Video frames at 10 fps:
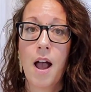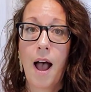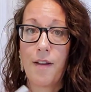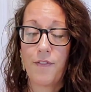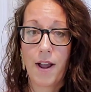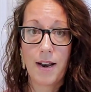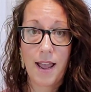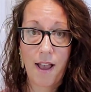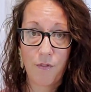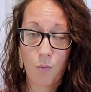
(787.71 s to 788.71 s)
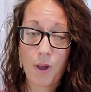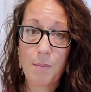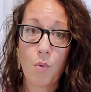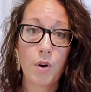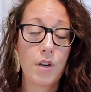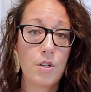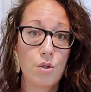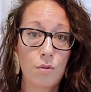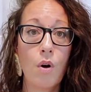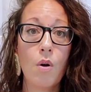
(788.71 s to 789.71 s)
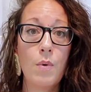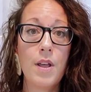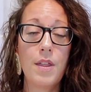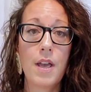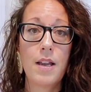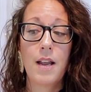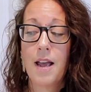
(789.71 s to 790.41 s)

I find I have way more control with it.